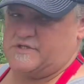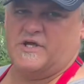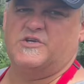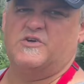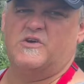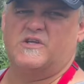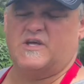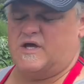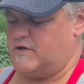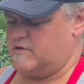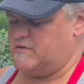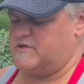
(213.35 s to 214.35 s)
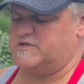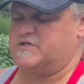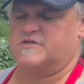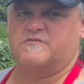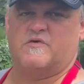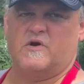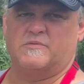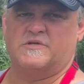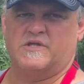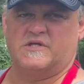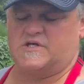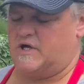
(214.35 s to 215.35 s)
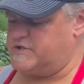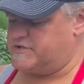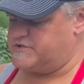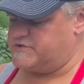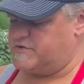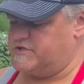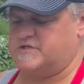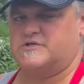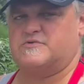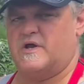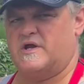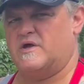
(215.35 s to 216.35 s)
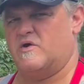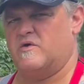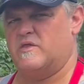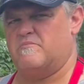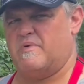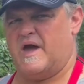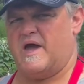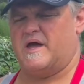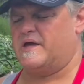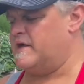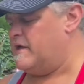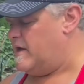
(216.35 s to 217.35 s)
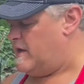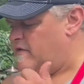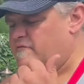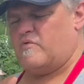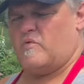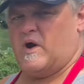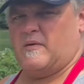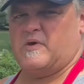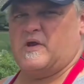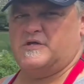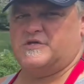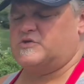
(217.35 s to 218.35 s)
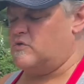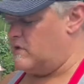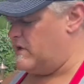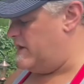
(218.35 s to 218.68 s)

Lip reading: As you can tell, this is firm to the touch. So this is ready to go in the bag for where I'm gonna store it.